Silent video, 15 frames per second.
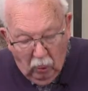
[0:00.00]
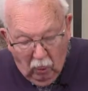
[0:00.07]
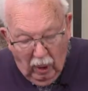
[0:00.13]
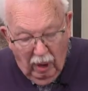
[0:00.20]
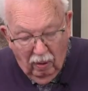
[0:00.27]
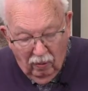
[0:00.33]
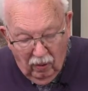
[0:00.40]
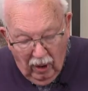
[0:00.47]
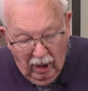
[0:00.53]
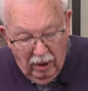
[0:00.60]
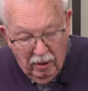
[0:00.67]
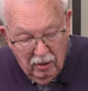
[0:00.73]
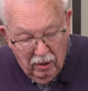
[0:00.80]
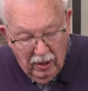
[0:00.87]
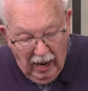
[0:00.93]

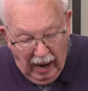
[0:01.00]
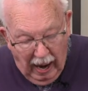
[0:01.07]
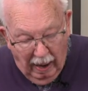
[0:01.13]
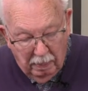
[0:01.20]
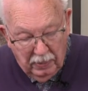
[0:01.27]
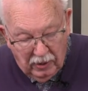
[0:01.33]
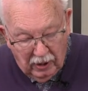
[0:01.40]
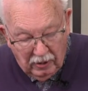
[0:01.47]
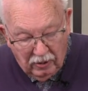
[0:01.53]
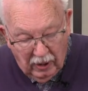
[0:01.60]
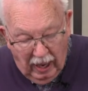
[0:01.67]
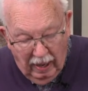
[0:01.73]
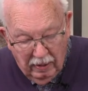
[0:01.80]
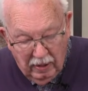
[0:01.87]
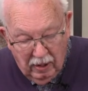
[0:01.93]
1,200 objects
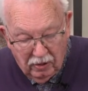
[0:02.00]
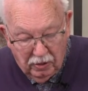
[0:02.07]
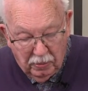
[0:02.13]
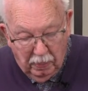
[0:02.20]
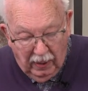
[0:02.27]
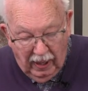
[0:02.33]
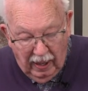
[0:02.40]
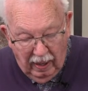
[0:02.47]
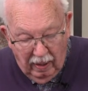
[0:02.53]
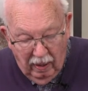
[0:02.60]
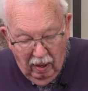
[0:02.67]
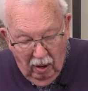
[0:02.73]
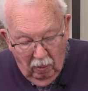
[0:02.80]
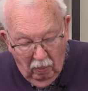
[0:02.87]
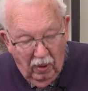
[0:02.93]
on display
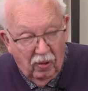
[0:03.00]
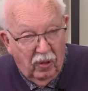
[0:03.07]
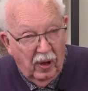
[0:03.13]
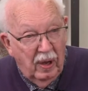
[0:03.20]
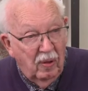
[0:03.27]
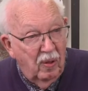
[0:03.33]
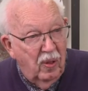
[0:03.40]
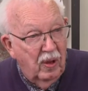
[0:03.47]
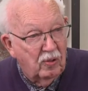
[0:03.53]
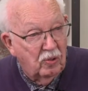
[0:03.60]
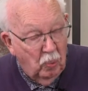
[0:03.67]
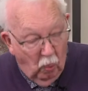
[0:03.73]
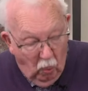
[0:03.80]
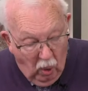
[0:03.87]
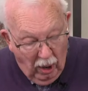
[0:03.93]
within
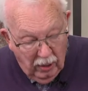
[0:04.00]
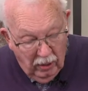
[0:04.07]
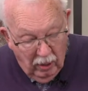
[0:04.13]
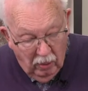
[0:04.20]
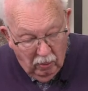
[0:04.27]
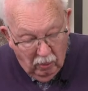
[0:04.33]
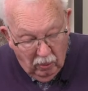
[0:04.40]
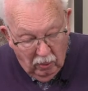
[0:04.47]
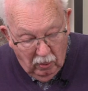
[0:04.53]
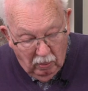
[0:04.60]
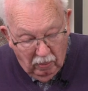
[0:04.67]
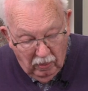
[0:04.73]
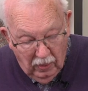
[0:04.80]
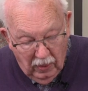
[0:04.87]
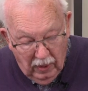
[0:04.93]
this one
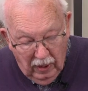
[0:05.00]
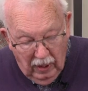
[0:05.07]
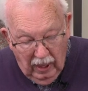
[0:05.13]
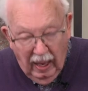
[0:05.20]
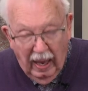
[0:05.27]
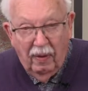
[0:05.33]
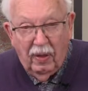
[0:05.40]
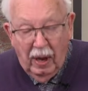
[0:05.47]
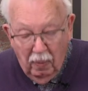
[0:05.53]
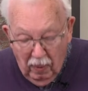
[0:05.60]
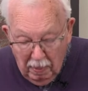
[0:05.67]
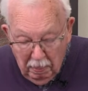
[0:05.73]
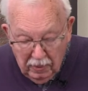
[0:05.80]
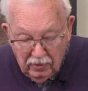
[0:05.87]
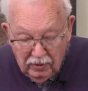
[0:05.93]
room, and they
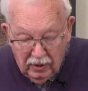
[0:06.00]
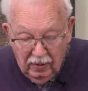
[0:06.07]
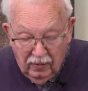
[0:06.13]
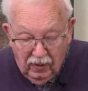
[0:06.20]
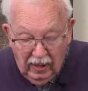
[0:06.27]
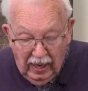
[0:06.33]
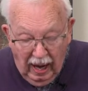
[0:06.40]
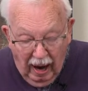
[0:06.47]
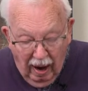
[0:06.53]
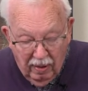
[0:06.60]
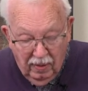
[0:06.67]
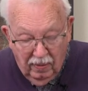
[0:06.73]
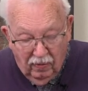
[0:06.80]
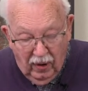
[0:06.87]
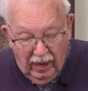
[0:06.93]
represent the
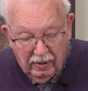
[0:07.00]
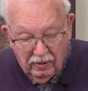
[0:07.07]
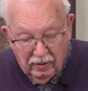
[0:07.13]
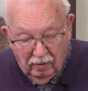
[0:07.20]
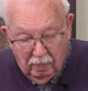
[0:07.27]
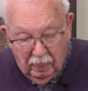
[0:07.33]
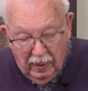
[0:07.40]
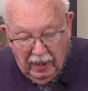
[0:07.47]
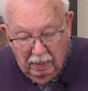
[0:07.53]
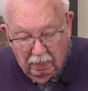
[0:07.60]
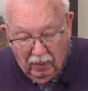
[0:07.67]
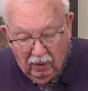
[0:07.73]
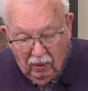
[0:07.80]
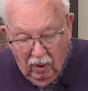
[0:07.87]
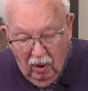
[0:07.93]
artifacts of
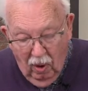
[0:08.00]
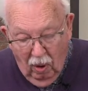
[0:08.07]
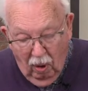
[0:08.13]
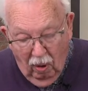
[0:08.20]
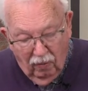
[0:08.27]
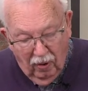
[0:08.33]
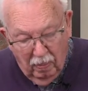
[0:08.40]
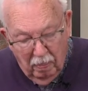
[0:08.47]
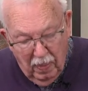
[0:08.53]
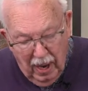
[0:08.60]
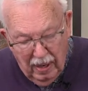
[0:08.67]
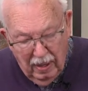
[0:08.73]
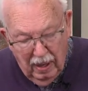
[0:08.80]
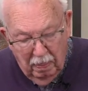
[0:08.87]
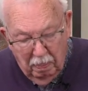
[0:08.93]
people over
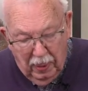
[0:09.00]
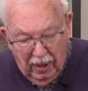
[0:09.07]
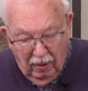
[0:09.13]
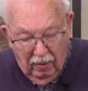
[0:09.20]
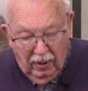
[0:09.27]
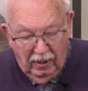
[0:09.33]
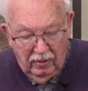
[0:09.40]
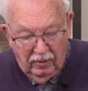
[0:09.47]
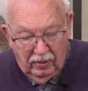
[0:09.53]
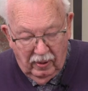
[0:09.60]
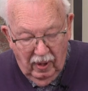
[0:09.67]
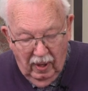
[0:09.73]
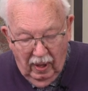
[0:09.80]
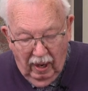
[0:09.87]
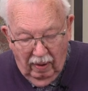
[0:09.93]
many periods
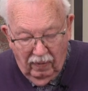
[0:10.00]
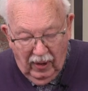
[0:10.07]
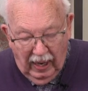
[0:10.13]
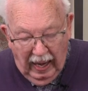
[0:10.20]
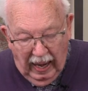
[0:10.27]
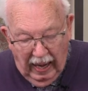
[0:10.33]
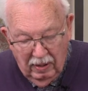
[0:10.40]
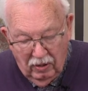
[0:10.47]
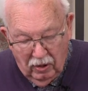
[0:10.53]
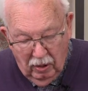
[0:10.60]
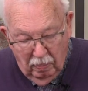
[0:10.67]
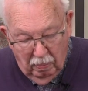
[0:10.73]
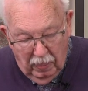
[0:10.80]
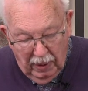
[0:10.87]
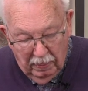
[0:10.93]
of the
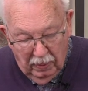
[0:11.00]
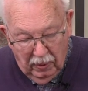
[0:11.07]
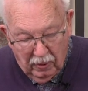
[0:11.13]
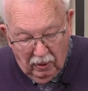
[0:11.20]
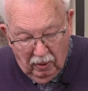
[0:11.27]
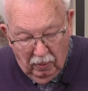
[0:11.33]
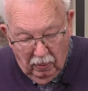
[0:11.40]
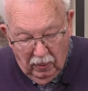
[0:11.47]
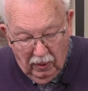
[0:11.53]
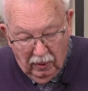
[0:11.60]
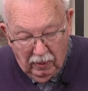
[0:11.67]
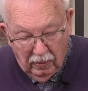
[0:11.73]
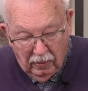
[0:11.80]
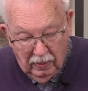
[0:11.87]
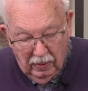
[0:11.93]
ancient biblical
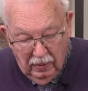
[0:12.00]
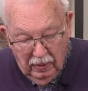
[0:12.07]
world.